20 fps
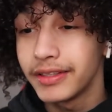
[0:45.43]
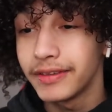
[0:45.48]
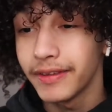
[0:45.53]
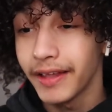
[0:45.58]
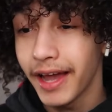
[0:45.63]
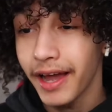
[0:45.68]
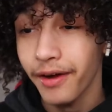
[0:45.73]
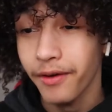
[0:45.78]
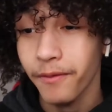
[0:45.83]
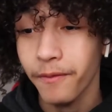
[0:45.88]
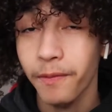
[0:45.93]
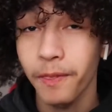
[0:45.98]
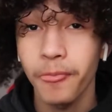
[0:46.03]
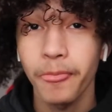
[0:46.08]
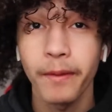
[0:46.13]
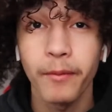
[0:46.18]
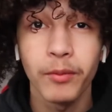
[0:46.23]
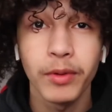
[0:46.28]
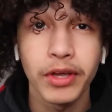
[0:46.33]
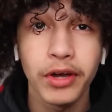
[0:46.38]
Now,
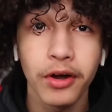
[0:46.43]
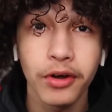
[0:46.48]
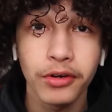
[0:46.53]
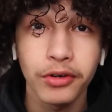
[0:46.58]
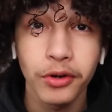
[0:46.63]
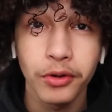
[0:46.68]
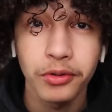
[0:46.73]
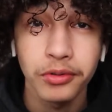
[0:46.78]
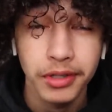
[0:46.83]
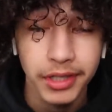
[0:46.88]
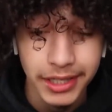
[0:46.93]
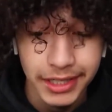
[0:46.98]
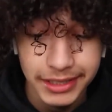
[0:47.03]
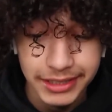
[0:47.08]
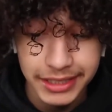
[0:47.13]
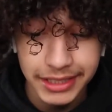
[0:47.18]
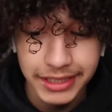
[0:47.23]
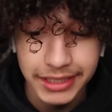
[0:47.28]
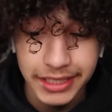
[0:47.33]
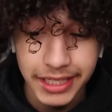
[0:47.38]
we all know
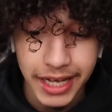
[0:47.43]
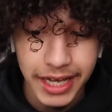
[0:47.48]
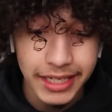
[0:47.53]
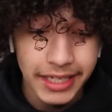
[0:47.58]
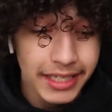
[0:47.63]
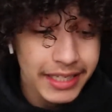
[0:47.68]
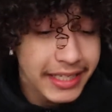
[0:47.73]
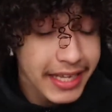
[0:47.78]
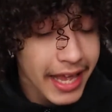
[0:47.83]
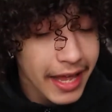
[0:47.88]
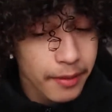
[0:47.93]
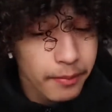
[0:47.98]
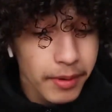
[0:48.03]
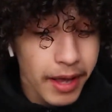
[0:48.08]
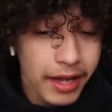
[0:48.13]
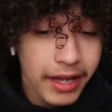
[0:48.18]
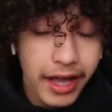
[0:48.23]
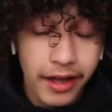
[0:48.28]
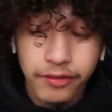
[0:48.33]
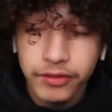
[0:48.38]
6ix9ine, he came
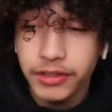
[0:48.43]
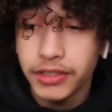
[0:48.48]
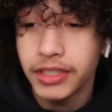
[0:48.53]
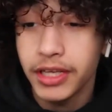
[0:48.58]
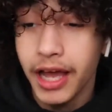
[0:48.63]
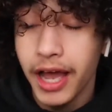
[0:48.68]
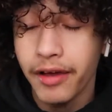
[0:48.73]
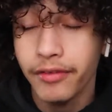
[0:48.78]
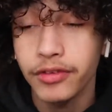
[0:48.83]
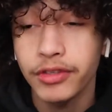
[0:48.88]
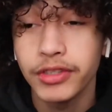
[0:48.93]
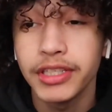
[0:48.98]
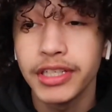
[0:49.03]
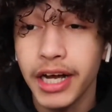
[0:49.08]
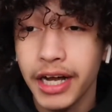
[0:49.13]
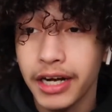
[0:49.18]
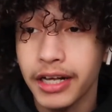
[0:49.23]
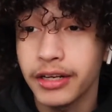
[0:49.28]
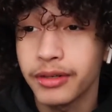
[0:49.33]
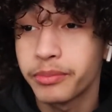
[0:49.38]
back after he
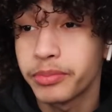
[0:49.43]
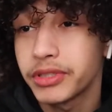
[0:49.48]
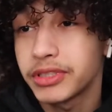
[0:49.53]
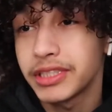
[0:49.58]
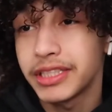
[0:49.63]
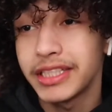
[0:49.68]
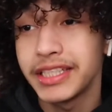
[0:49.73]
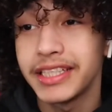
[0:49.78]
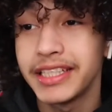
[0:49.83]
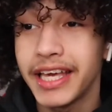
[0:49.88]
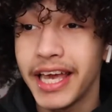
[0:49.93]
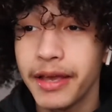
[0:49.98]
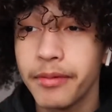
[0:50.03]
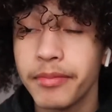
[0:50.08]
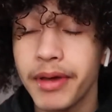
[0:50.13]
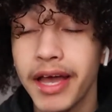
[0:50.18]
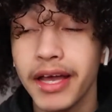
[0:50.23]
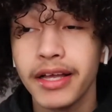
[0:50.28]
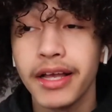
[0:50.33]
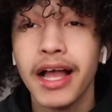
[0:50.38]
got out of prison. He came
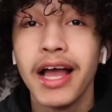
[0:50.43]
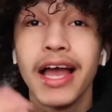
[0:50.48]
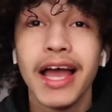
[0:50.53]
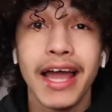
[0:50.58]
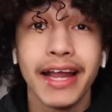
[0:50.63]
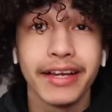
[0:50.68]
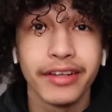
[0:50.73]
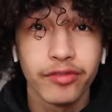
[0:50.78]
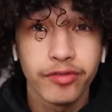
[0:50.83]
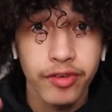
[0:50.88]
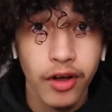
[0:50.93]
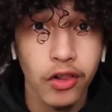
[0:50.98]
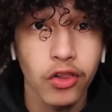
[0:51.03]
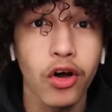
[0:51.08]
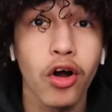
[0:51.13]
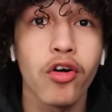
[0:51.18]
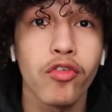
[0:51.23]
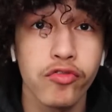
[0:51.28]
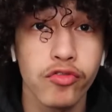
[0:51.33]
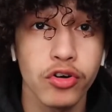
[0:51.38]
back and he fell
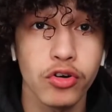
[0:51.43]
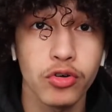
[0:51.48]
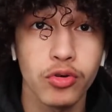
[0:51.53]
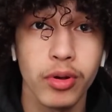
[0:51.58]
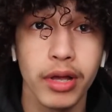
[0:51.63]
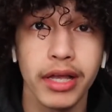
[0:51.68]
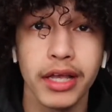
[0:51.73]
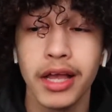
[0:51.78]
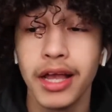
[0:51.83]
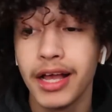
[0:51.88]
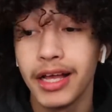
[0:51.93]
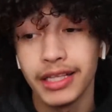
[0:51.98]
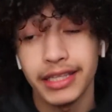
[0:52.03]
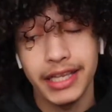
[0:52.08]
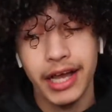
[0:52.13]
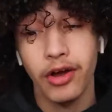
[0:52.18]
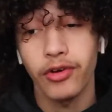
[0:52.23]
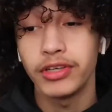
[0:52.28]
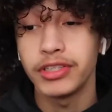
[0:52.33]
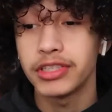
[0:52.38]
off real quick.
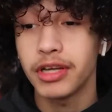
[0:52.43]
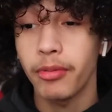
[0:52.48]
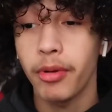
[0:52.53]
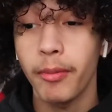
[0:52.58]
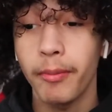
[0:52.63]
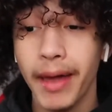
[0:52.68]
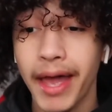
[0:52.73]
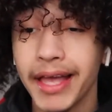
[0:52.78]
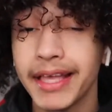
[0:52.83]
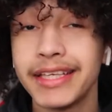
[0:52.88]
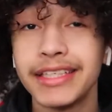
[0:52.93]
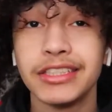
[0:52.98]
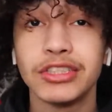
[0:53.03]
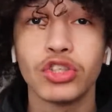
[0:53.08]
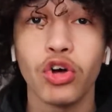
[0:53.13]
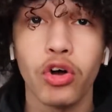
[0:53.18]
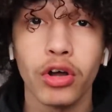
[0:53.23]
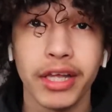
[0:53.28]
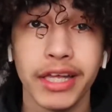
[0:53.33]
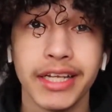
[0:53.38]
Now he's coming back. He's
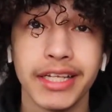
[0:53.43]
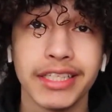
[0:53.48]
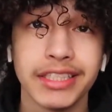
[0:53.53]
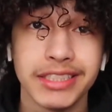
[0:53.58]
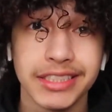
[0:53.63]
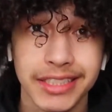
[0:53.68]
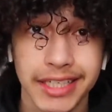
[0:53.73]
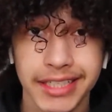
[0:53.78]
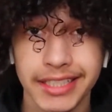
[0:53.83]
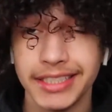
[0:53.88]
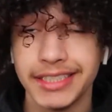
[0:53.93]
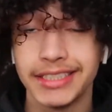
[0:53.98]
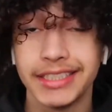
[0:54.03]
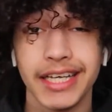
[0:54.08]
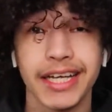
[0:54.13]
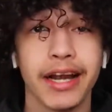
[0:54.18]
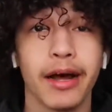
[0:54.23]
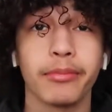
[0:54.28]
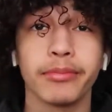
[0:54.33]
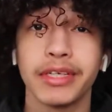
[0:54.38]
talking his shit. He's
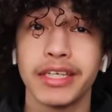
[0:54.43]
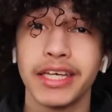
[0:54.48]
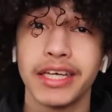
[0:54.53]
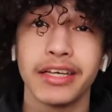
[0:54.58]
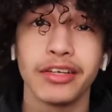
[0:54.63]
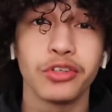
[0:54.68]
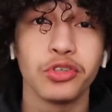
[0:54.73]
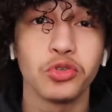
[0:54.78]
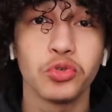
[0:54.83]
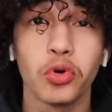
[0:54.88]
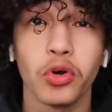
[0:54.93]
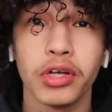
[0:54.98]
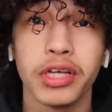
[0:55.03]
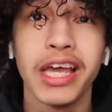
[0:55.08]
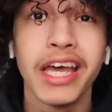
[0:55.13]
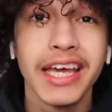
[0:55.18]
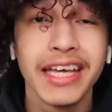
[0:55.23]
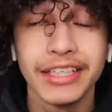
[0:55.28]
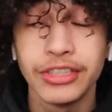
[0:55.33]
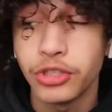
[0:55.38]
saying, I'm the king of New York.
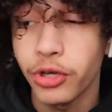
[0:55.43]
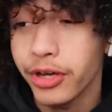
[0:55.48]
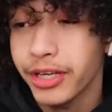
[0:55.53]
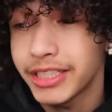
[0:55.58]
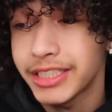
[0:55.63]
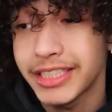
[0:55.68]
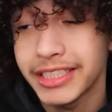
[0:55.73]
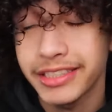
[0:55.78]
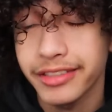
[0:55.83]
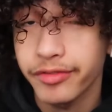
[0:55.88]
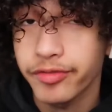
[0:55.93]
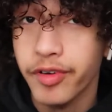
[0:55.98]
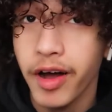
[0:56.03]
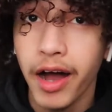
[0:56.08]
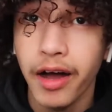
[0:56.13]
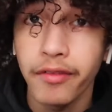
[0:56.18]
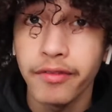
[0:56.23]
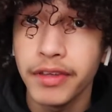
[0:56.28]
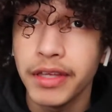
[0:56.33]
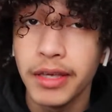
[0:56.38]
He's talking shit to
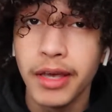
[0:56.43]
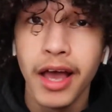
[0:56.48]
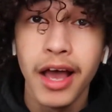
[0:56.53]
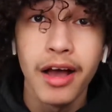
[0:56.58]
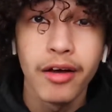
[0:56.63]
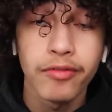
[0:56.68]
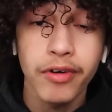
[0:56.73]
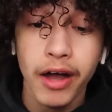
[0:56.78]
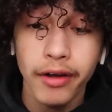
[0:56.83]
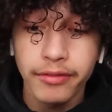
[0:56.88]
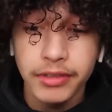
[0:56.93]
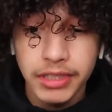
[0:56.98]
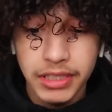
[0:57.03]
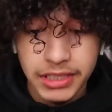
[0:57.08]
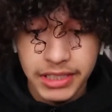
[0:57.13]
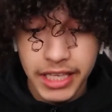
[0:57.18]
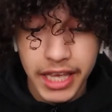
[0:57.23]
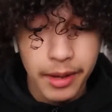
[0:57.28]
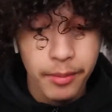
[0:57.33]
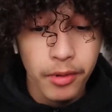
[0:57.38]
5E. 5E
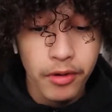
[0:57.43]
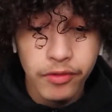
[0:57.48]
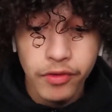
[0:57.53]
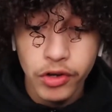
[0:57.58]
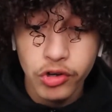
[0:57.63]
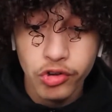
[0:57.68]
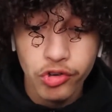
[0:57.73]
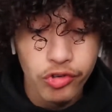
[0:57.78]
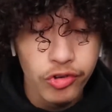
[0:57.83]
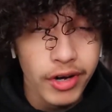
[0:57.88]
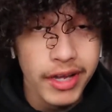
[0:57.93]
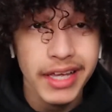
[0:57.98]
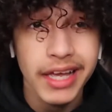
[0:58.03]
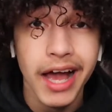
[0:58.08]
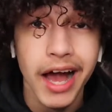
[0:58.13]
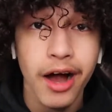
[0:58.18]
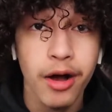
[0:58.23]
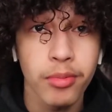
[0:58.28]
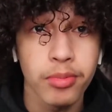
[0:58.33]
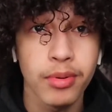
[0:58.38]
just came off a great
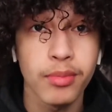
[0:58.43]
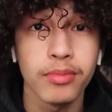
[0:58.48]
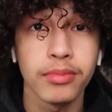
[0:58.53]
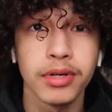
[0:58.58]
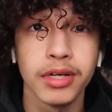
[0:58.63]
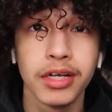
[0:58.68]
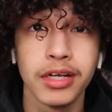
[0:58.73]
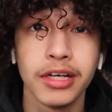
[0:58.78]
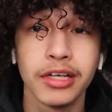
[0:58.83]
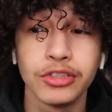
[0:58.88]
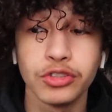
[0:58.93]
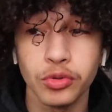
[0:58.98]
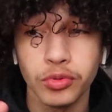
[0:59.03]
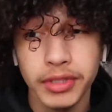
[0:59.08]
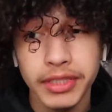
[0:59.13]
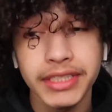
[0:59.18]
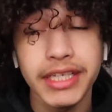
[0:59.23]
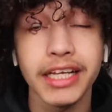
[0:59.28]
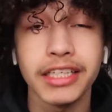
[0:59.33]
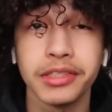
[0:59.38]
album, so
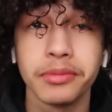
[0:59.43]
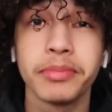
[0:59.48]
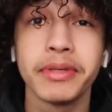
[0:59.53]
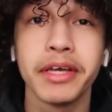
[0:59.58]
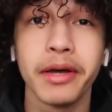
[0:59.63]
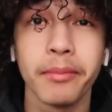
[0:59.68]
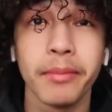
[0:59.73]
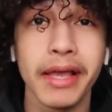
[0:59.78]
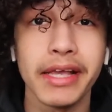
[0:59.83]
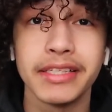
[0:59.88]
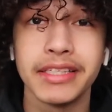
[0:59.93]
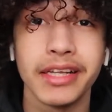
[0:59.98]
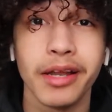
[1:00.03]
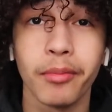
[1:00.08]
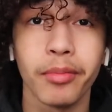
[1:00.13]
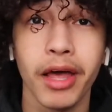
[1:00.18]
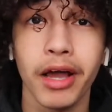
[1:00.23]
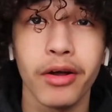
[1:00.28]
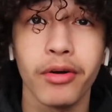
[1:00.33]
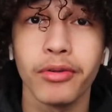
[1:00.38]
this has to be amazing.
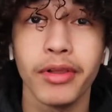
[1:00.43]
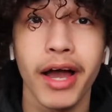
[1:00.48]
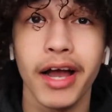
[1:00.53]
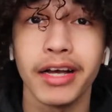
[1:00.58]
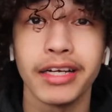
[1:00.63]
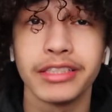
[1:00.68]
I'm not gonna lie,